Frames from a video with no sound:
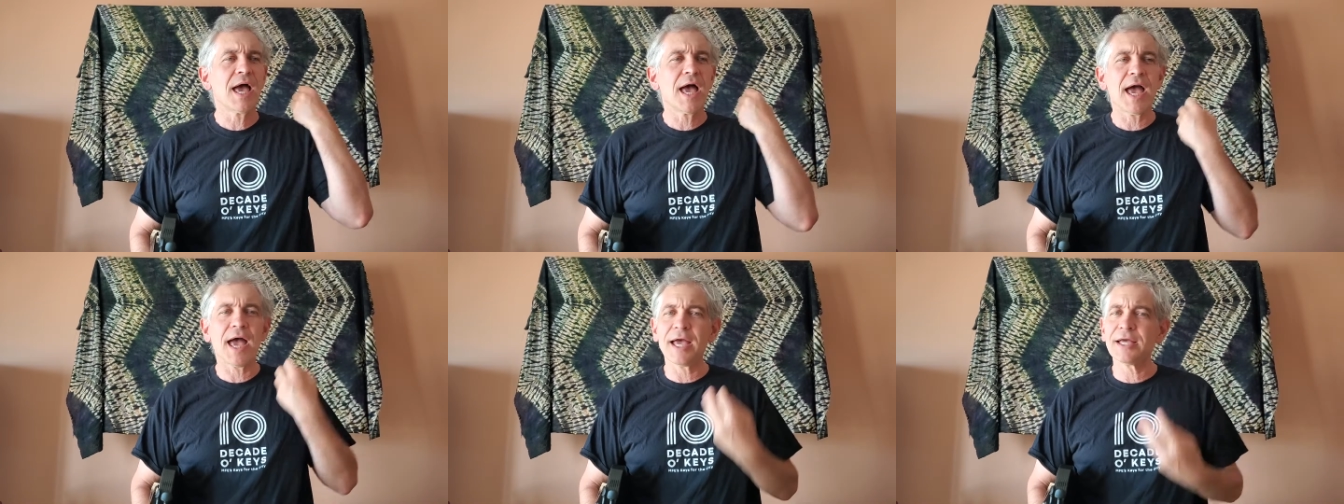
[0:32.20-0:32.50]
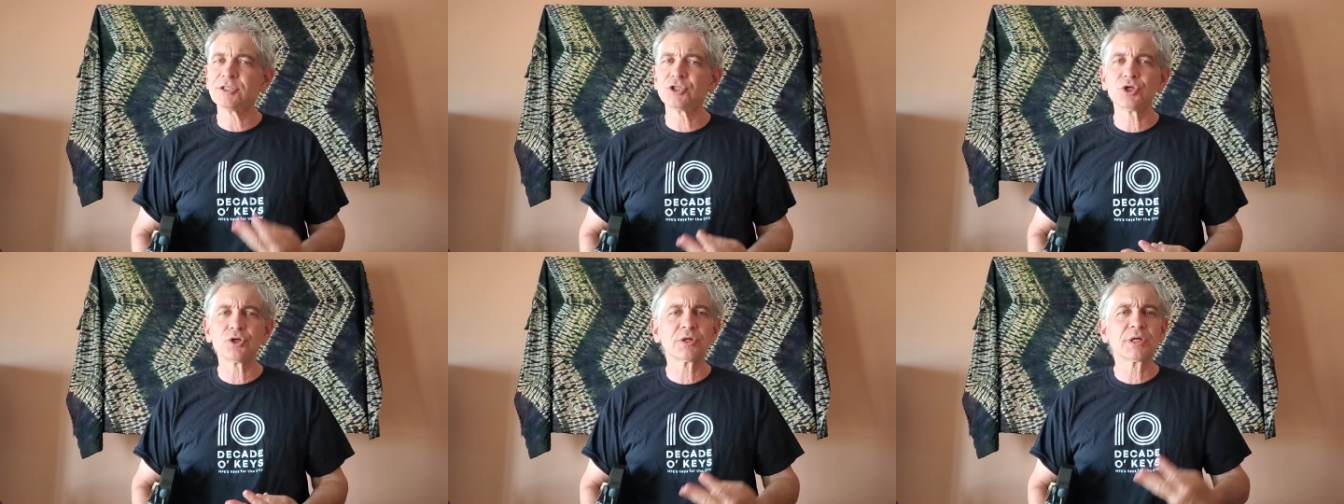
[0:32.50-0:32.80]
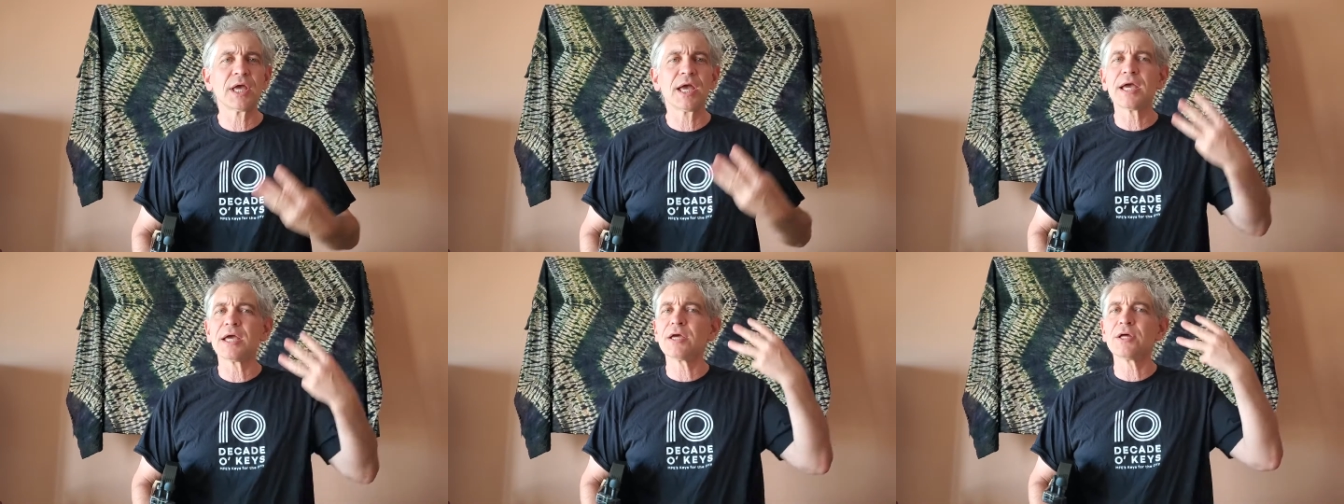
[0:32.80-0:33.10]

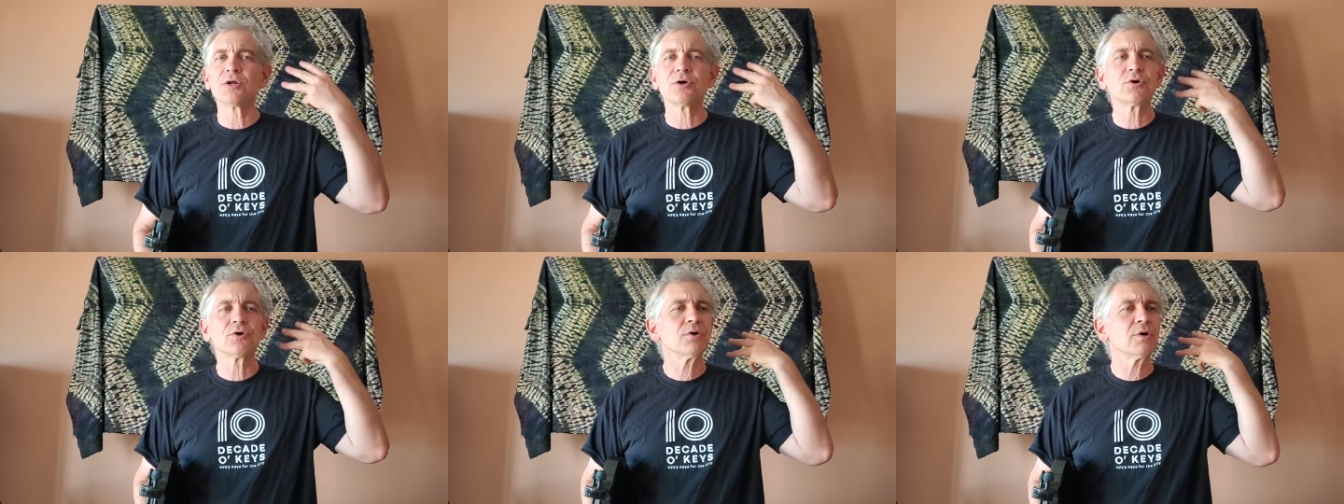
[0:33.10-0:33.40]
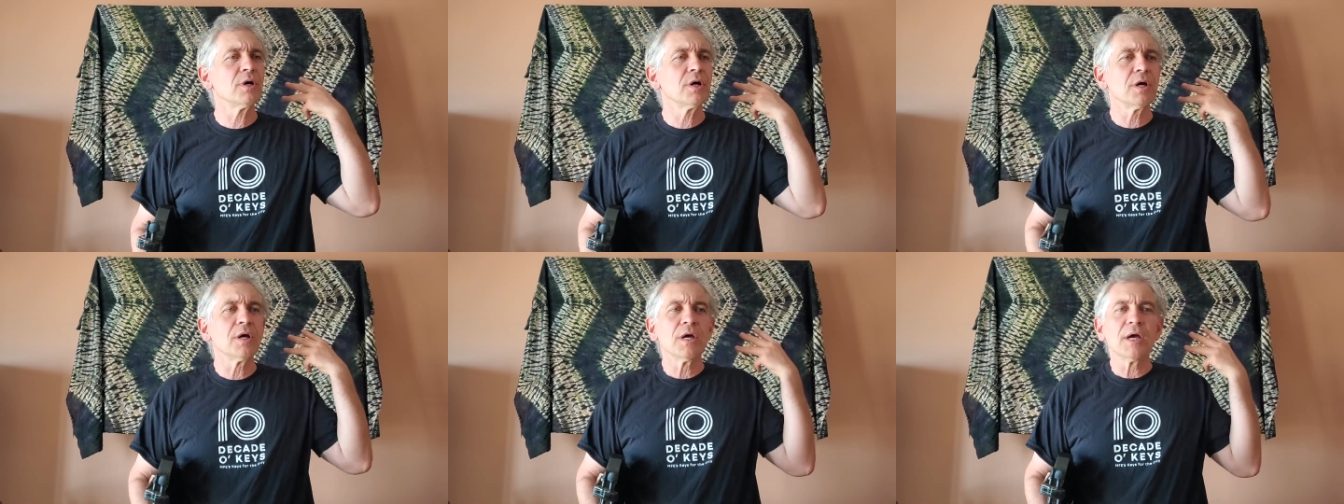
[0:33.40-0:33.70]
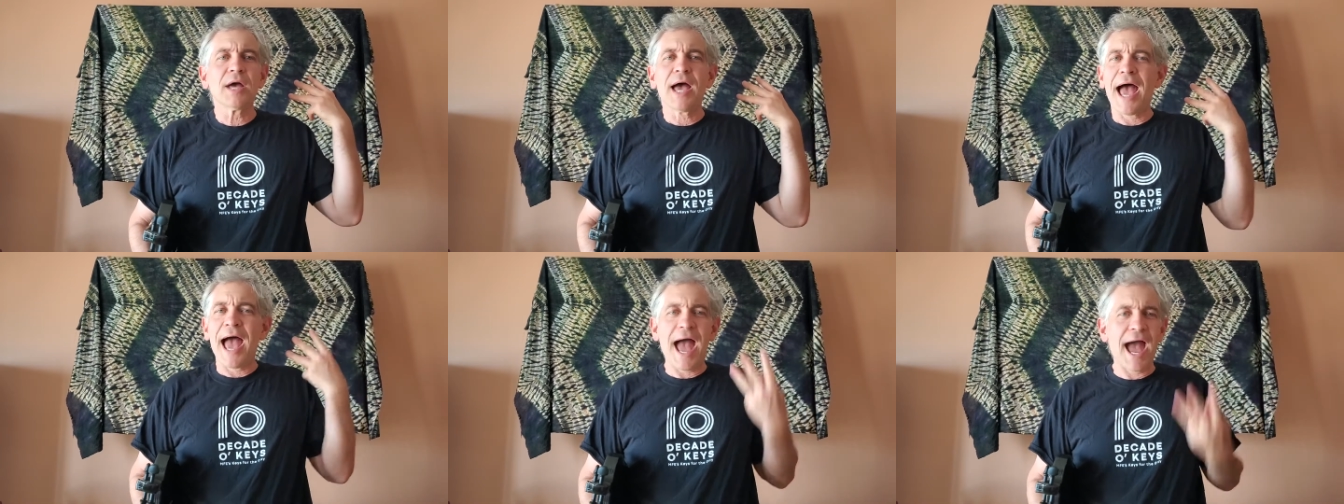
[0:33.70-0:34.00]
educator,
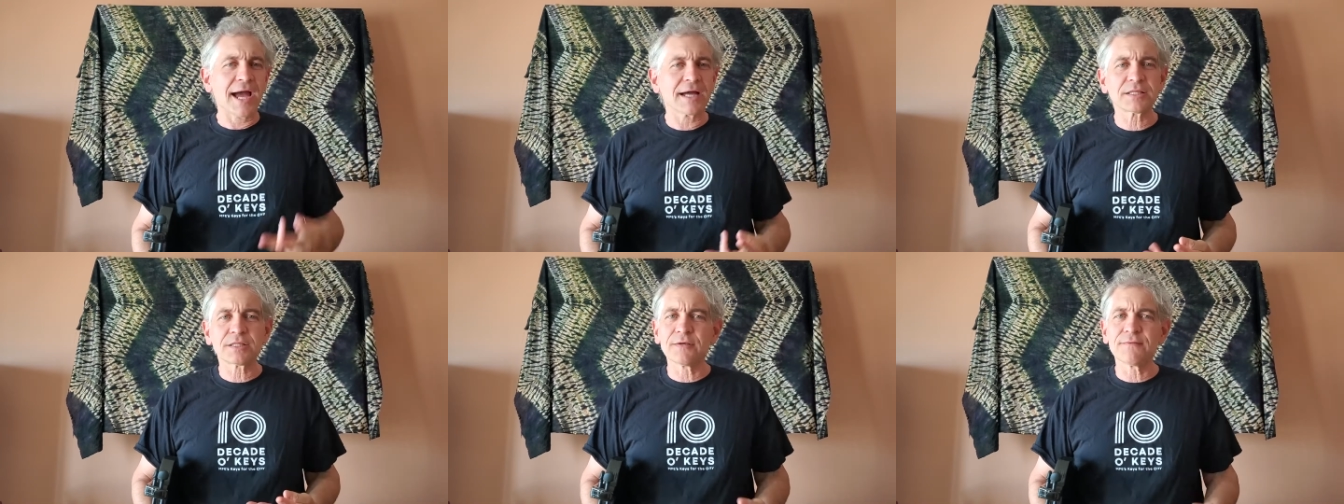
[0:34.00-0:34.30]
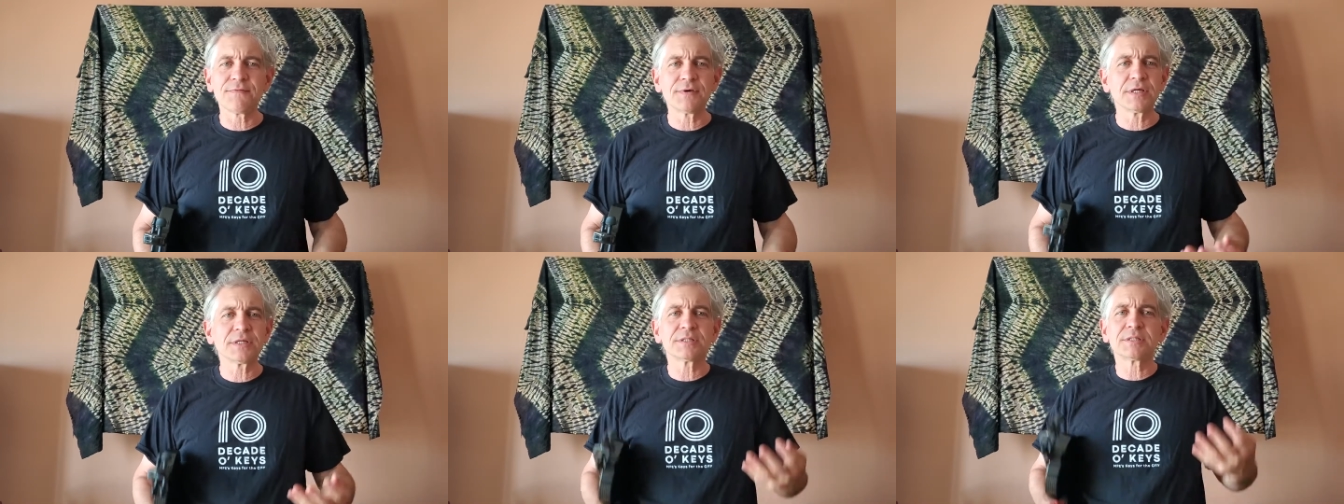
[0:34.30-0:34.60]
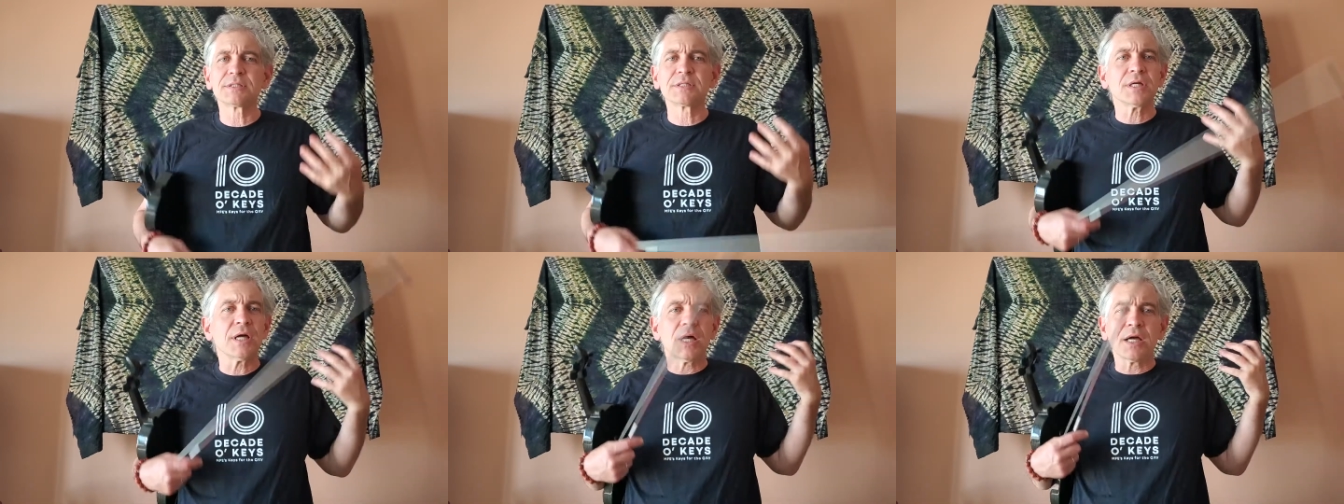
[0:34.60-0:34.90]

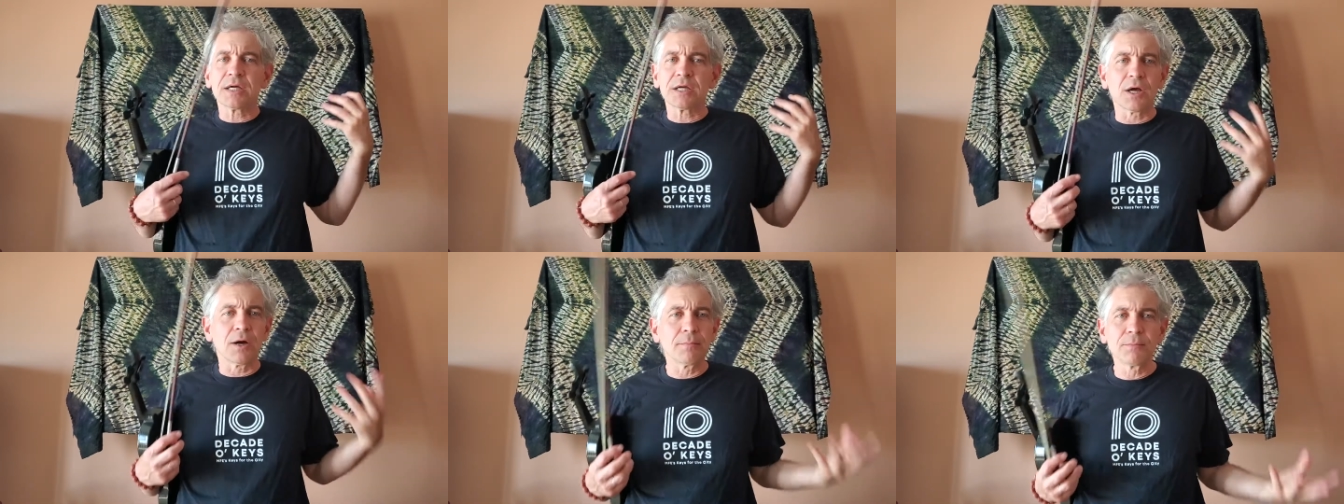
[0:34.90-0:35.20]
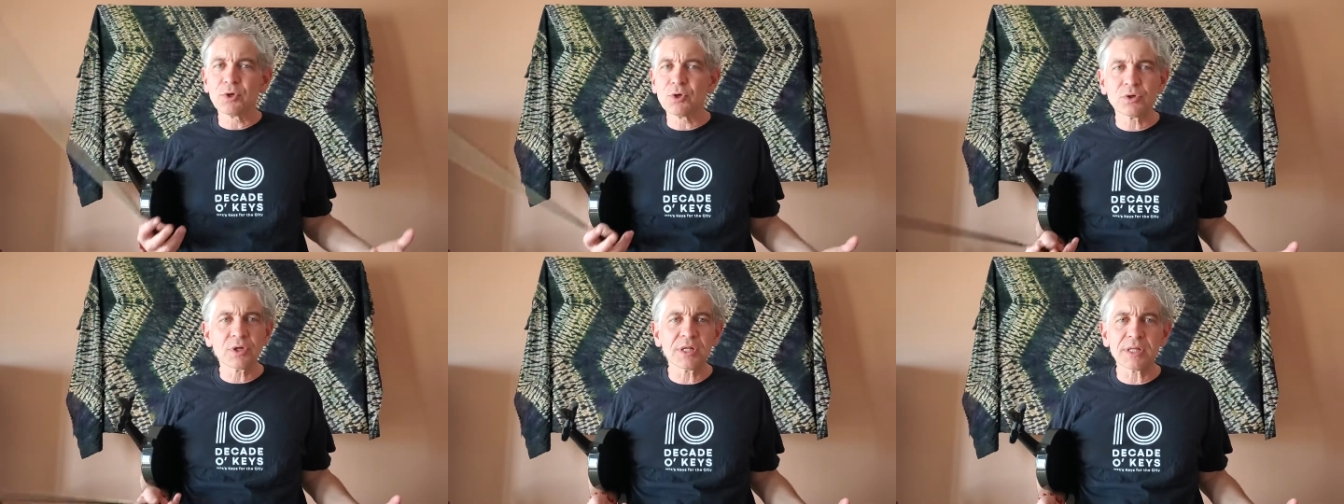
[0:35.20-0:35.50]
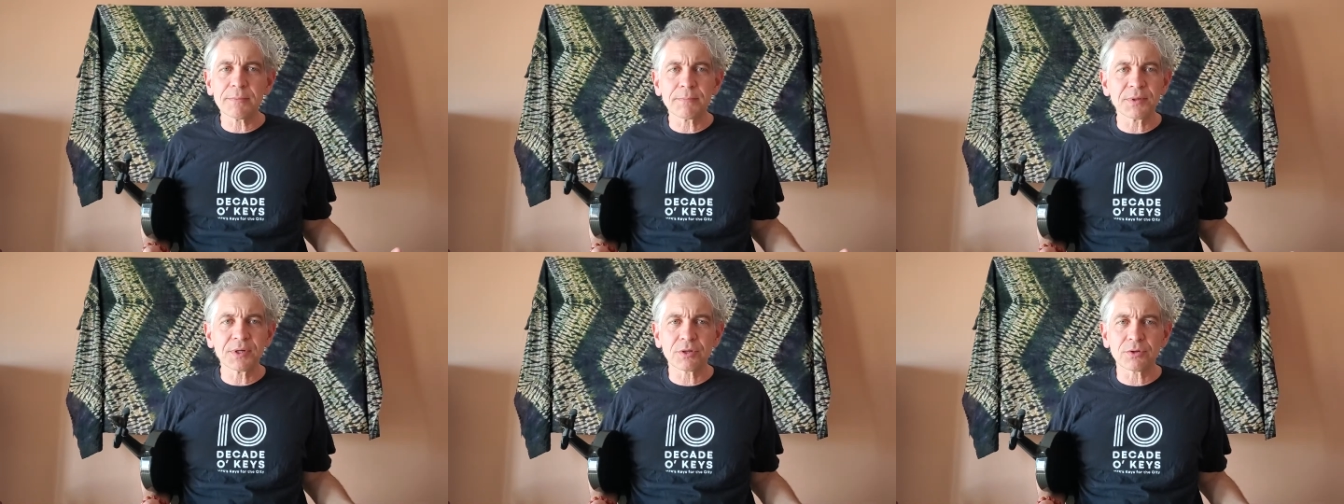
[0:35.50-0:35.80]
activist, community
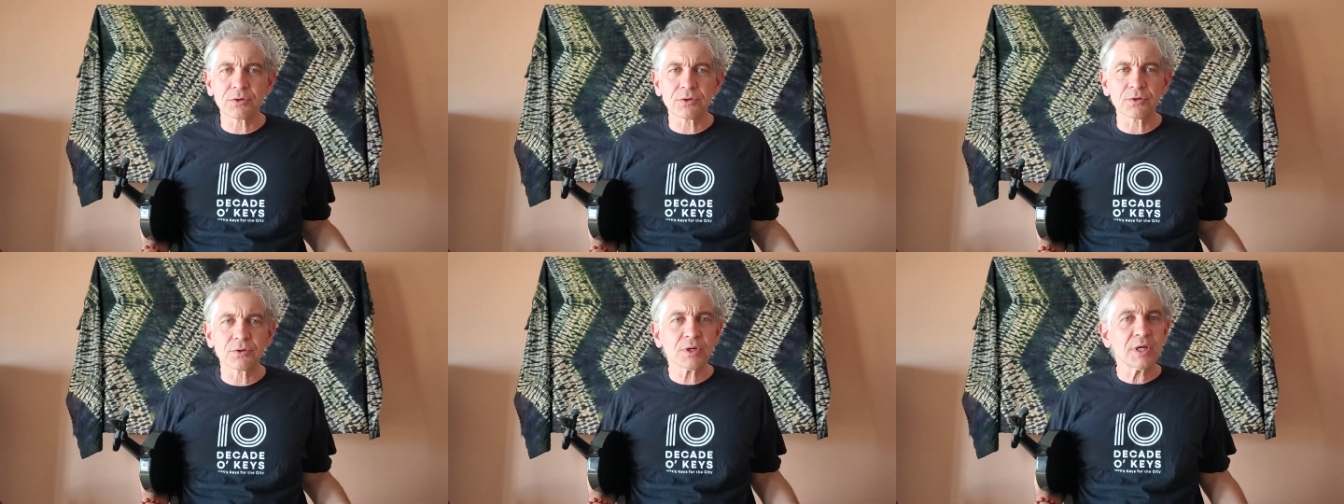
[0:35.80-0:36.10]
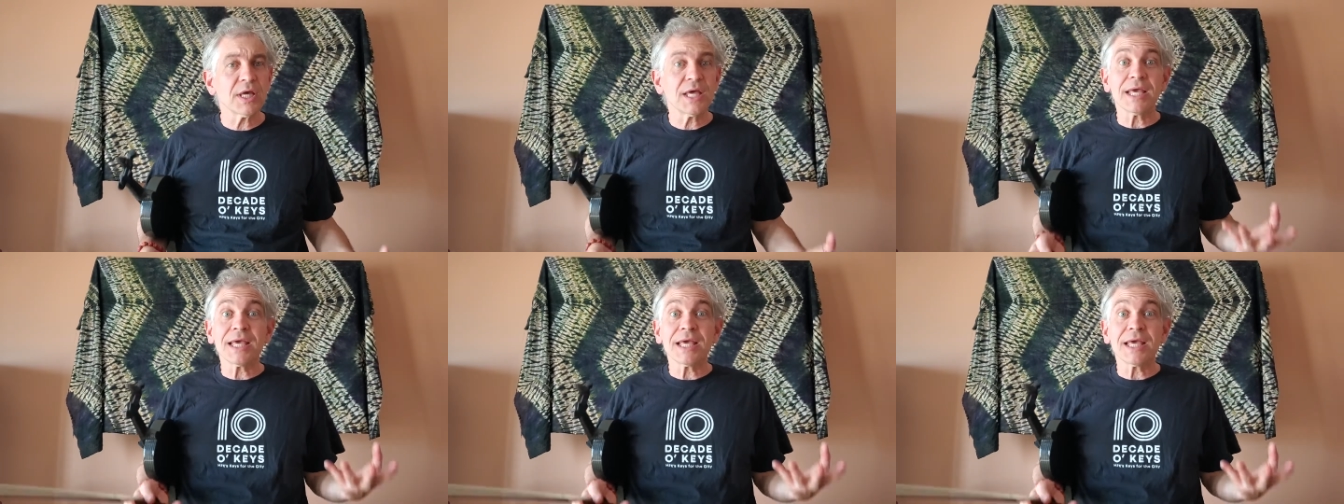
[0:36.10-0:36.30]
builder.